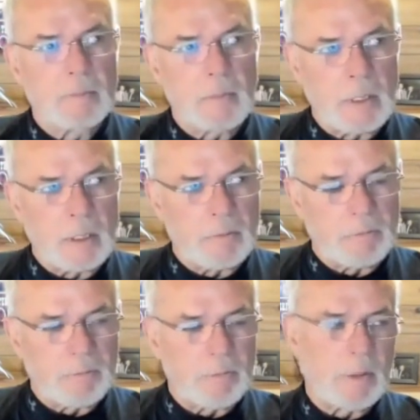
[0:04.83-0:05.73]

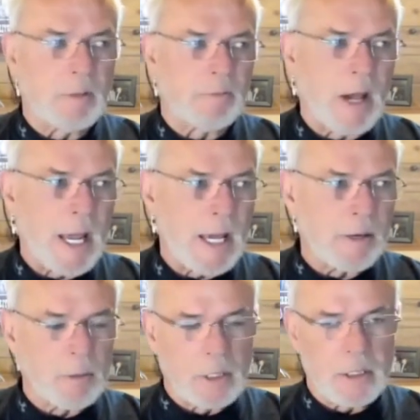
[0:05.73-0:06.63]
if I had a
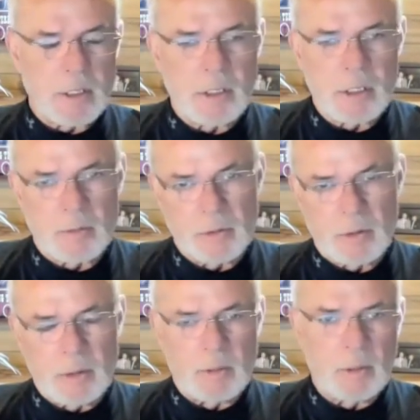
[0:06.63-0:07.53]
relationship with
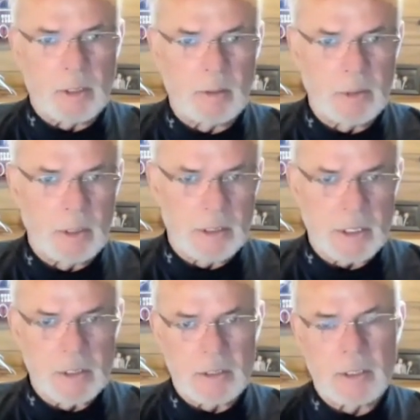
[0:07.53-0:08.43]
Tony where he would
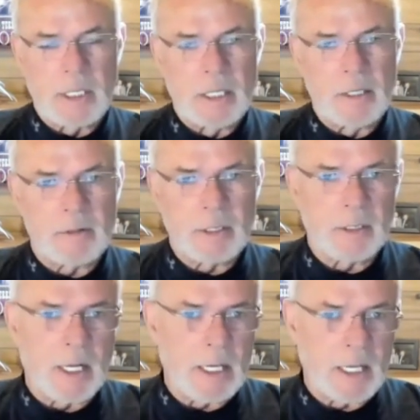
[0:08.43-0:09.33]
listen to anything
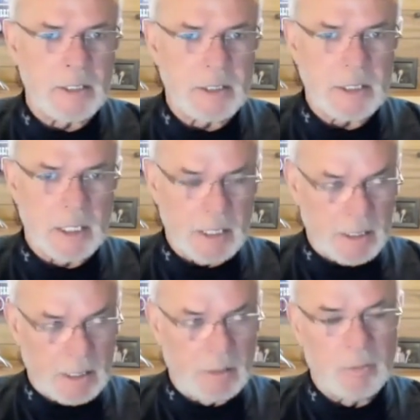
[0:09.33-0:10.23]
that I had to say,
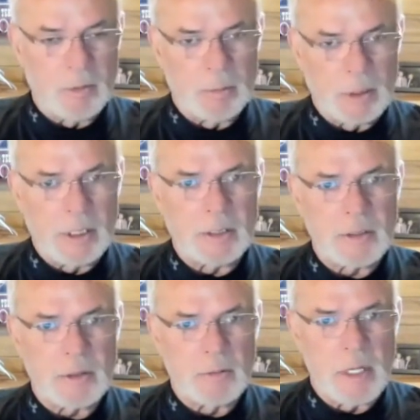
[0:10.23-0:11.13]
it would be
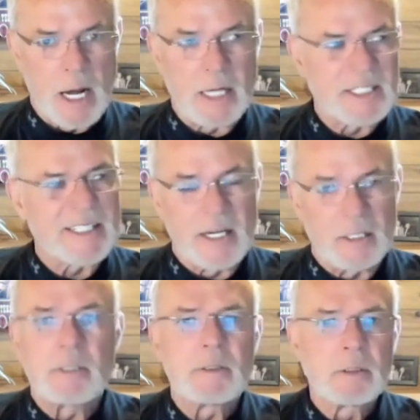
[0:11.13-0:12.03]
to not
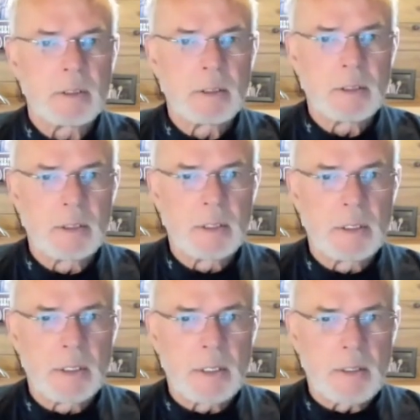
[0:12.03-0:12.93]
sell.
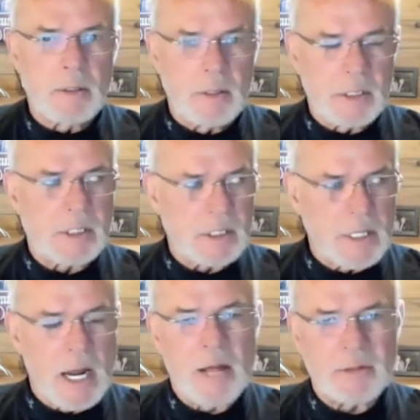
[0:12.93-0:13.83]
This is
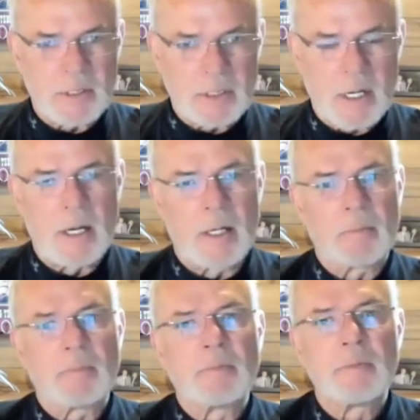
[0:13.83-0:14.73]
not the
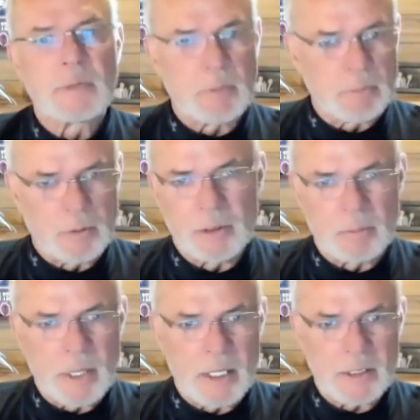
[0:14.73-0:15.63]
time to pull your
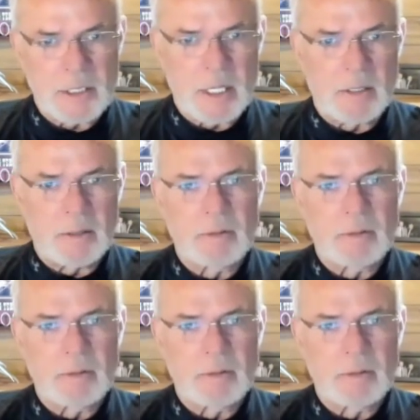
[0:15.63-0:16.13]
pants down